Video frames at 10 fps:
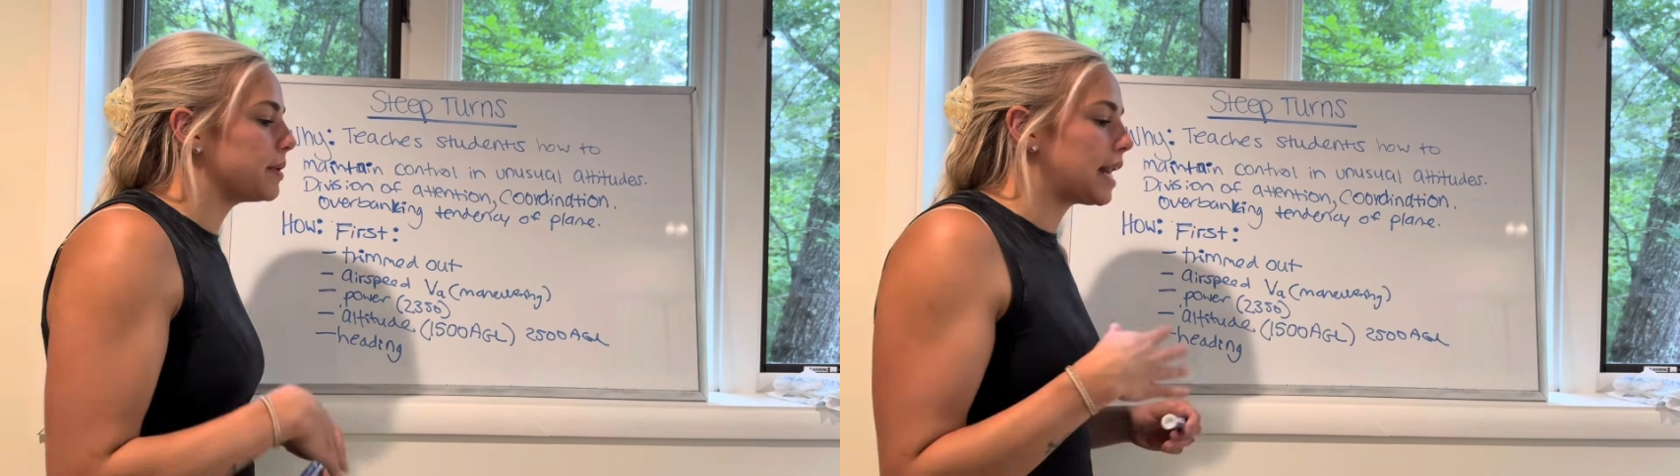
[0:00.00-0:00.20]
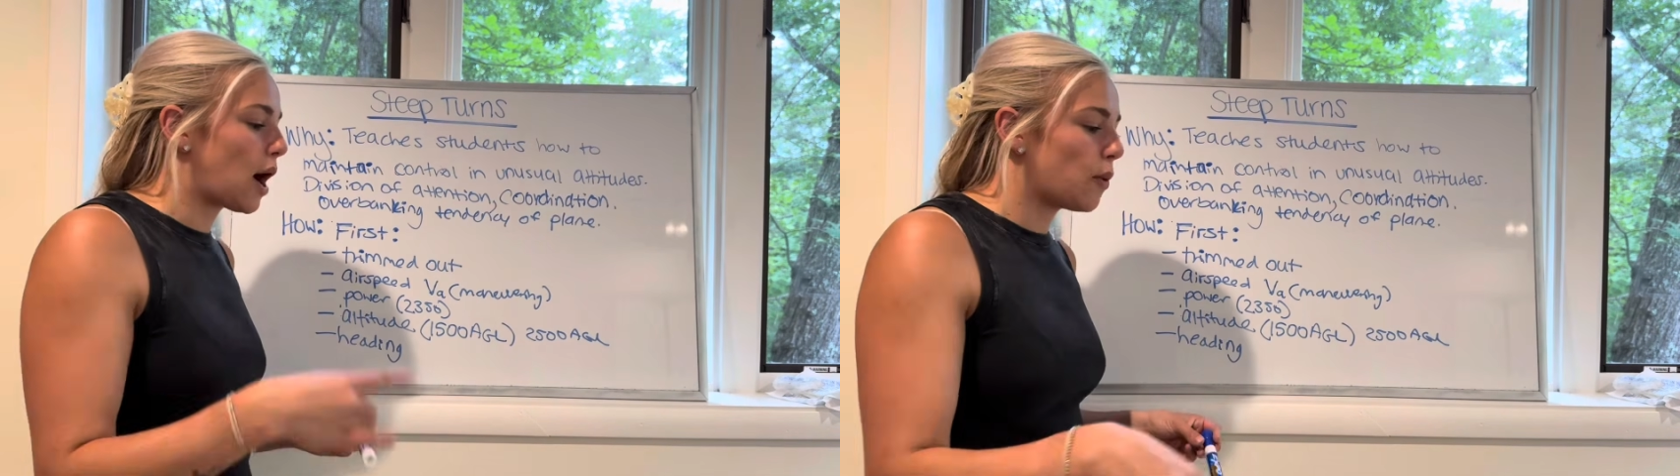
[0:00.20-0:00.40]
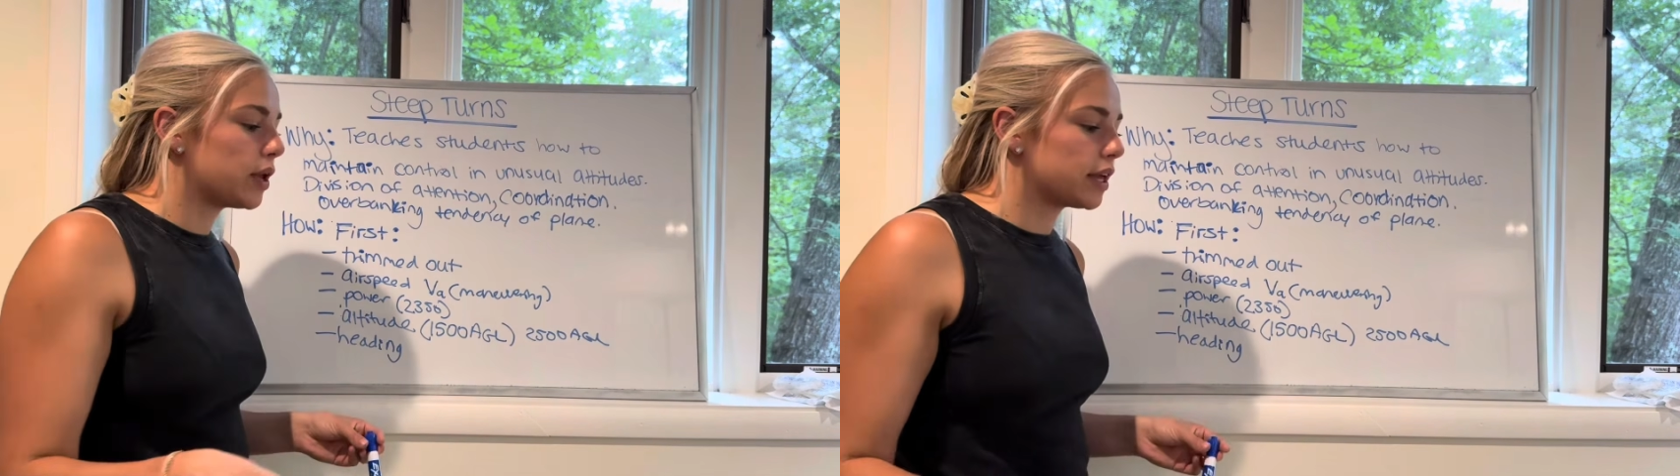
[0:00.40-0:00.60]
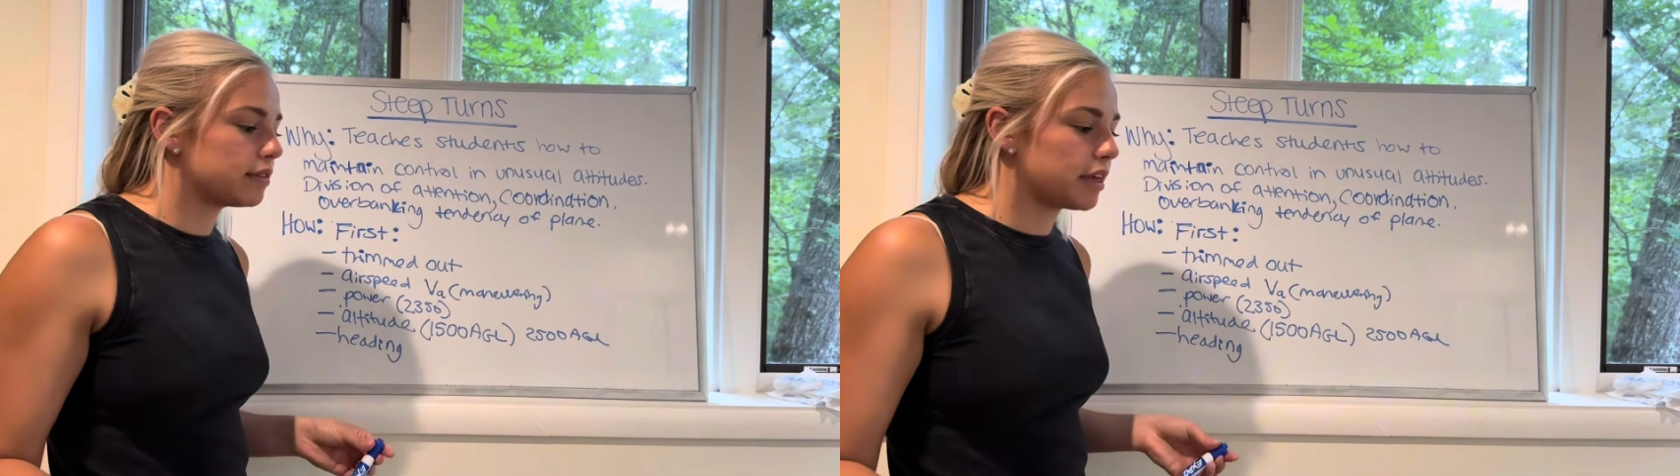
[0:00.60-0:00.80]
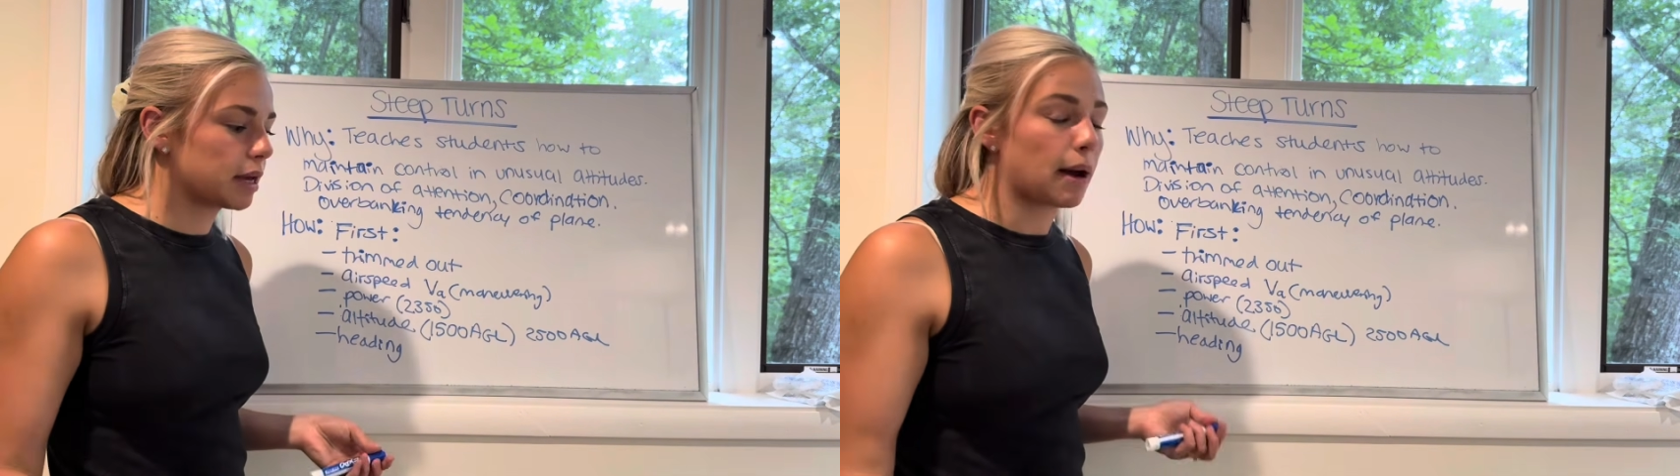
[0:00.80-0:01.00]
now we can
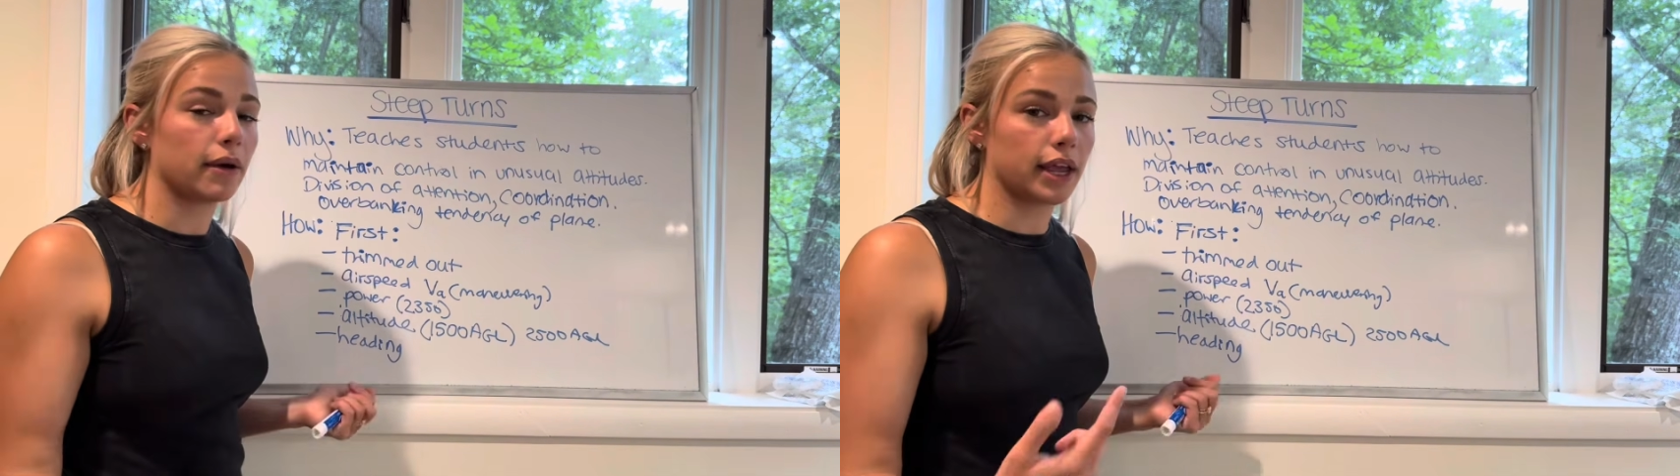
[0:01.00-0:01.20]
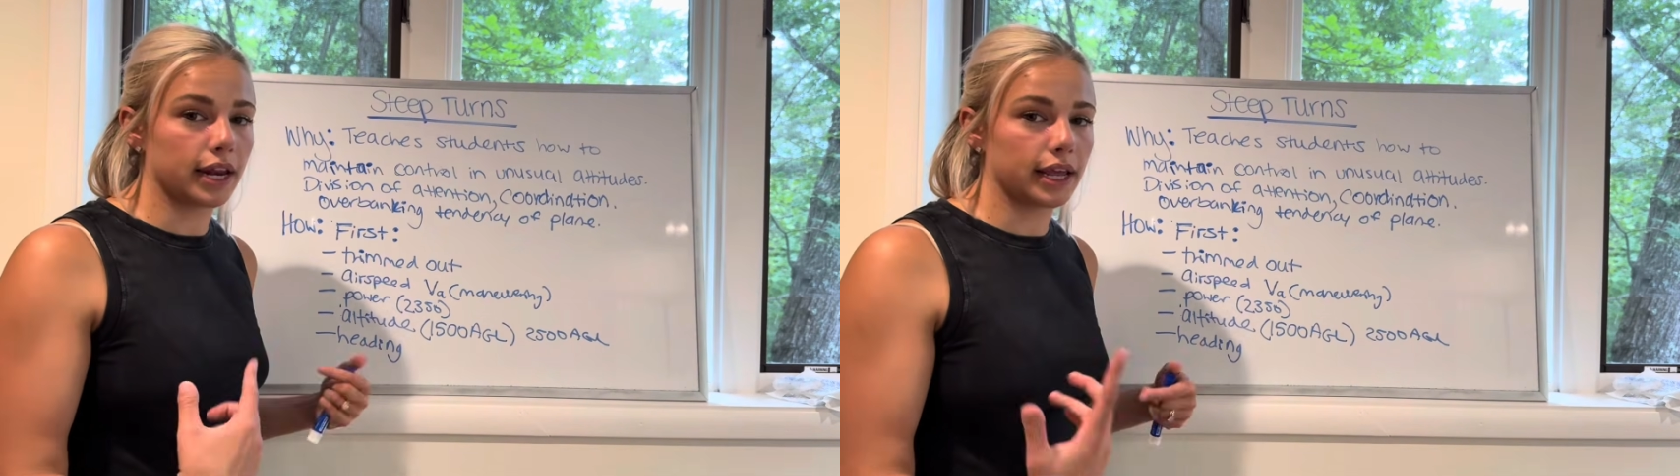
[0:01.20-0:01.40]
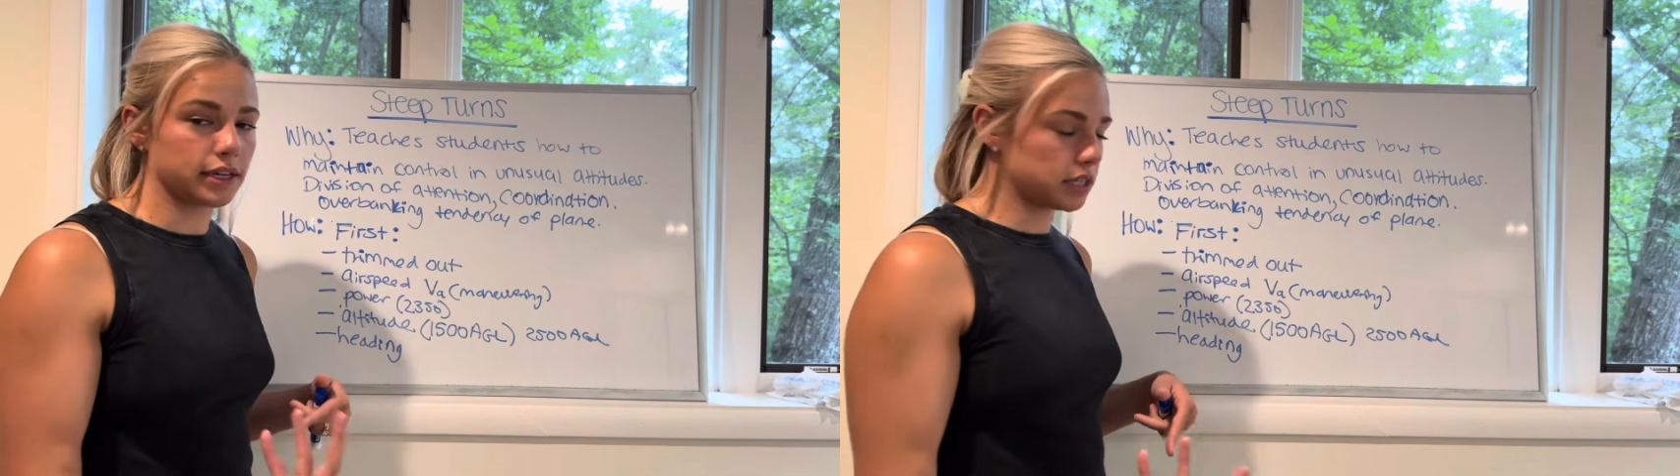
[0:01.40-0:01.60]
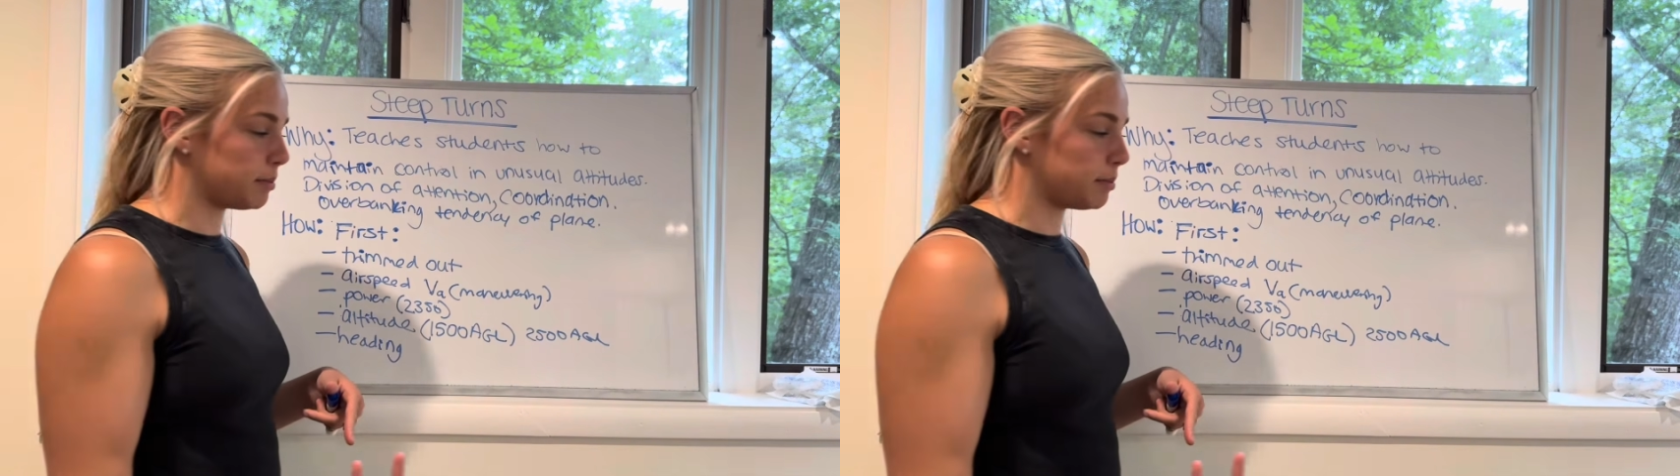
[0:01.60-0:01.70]
think about getting into the